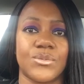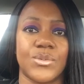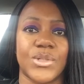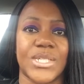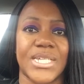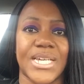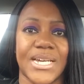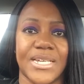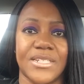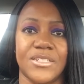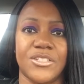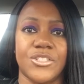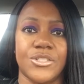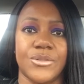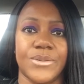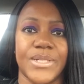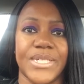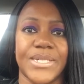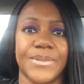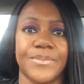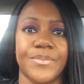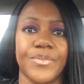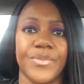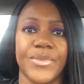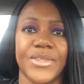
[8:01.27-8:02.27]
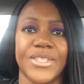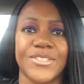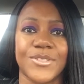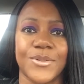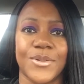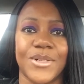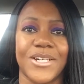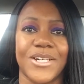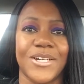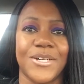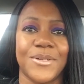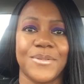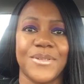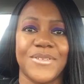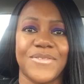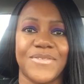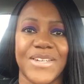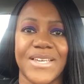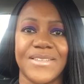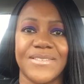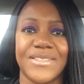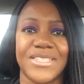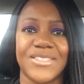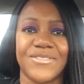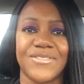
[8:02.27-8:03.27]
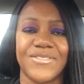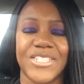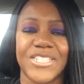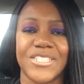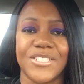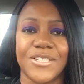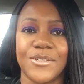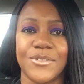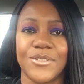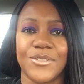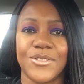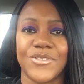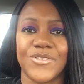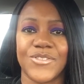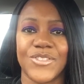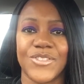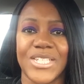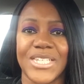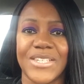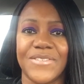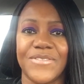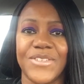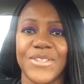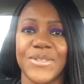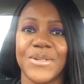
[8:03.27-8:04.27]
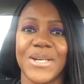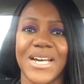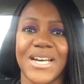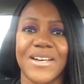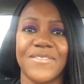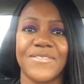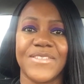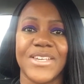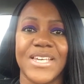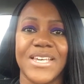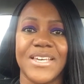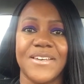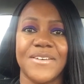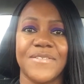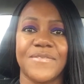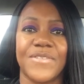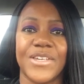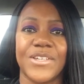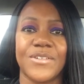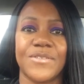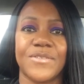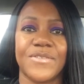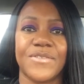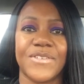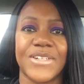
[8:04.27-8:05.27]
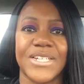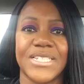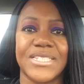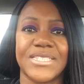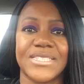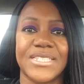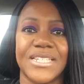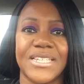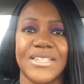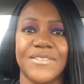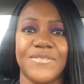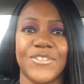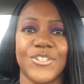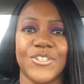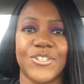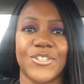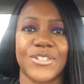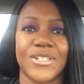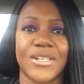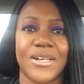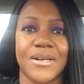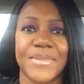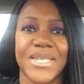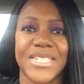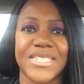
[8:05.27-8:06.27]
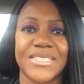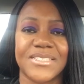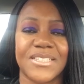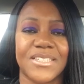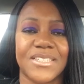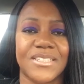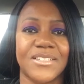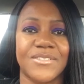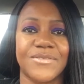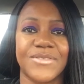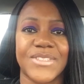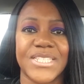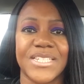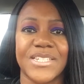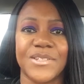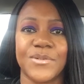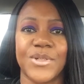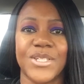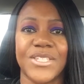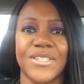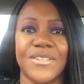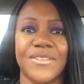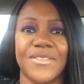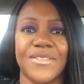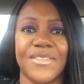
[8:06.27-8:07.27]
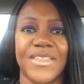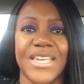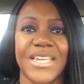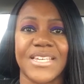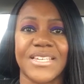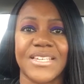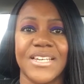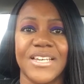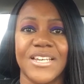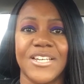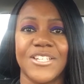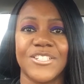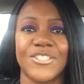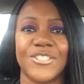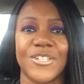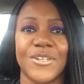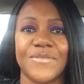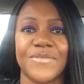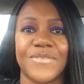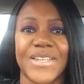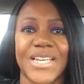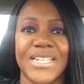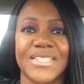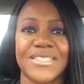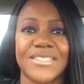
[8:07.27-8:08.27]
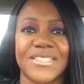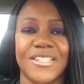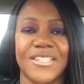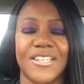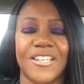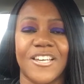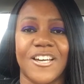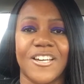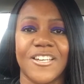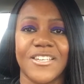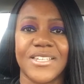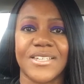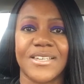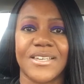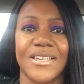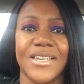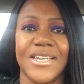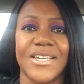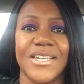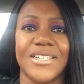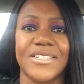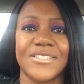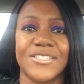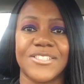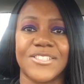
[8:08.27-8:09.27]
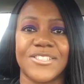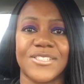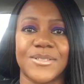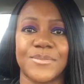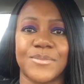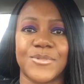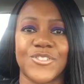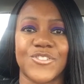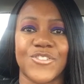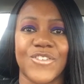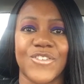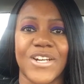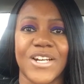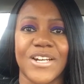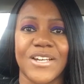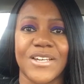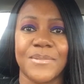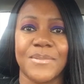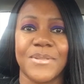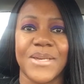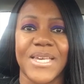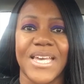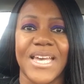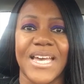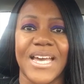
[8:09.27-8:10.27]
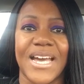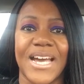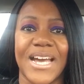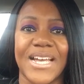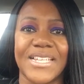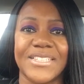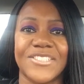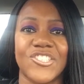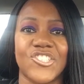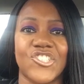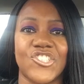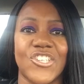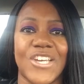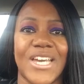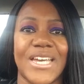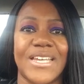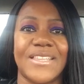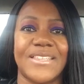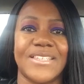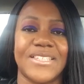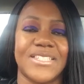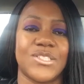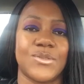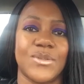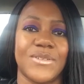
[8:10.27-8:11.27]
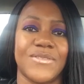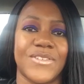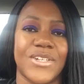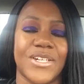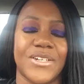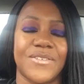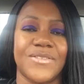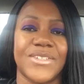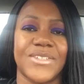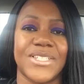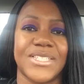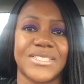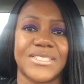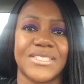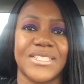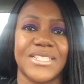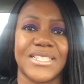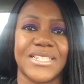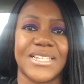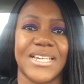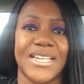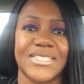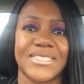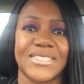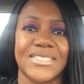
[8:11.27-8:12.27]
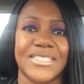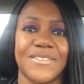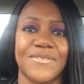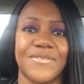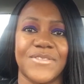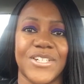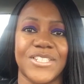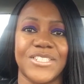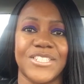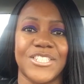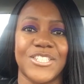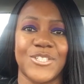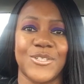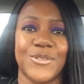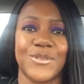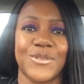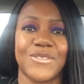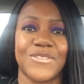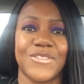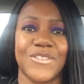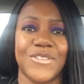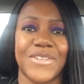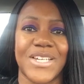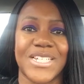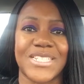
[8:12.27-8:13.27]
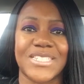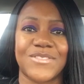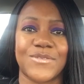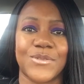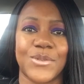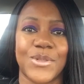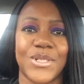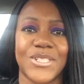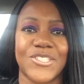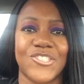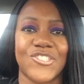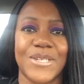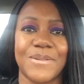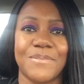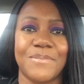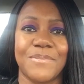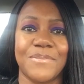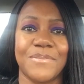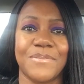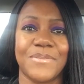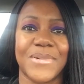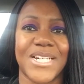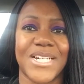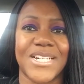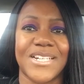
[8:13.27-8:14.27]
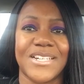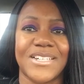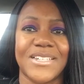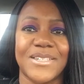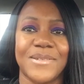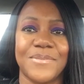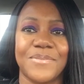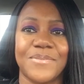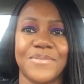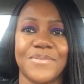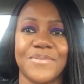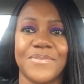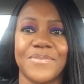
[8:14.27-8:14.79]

We can do it. So I hope you found this video useful. If you have, feel free to leave your comments. I'd love to hear what you think. Don't forget to like, to subscribe, and to share this with others in case they find it useful. Thanks for watching. Bye.